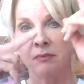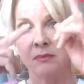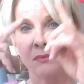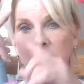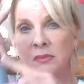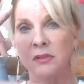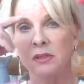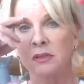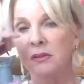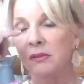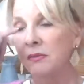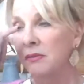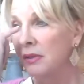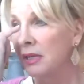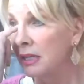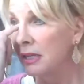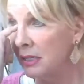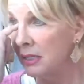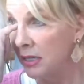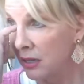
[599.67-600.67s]
the
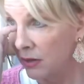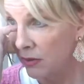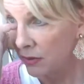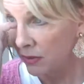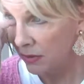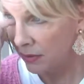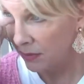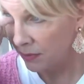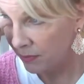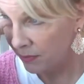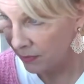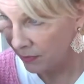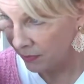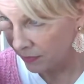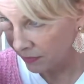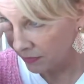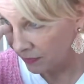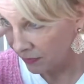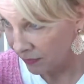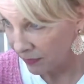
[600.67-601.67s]
kid, you know, the
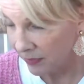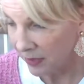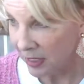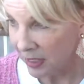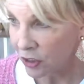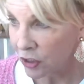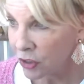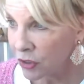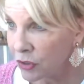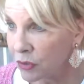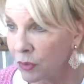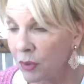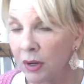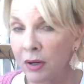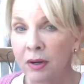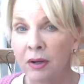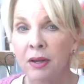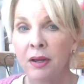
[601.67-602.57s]
issues where